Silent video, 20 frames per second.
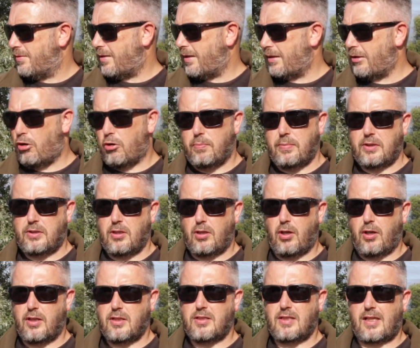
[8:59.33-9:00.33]
And I'll be
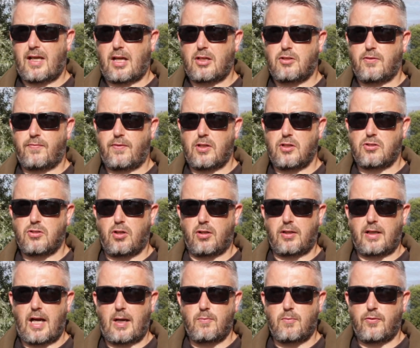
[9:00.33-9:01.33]
delighted to catch a fish on
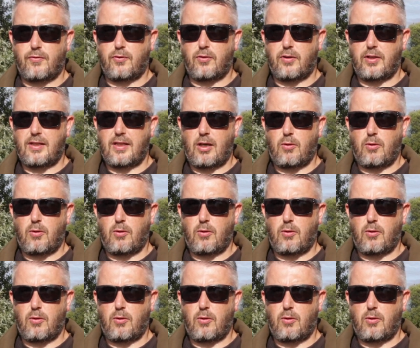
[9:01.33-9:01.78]
camera for you.